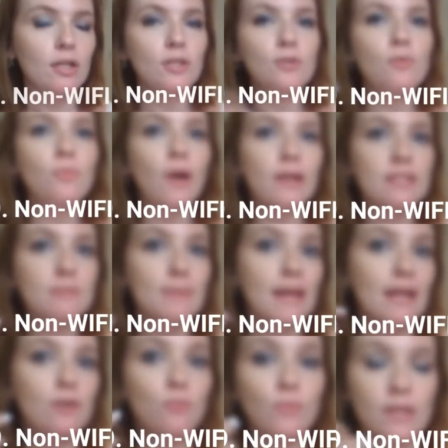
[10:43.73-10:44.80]
You want to
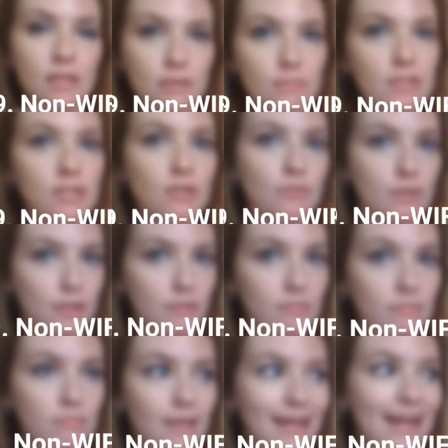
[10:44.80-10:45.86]
pack reading material,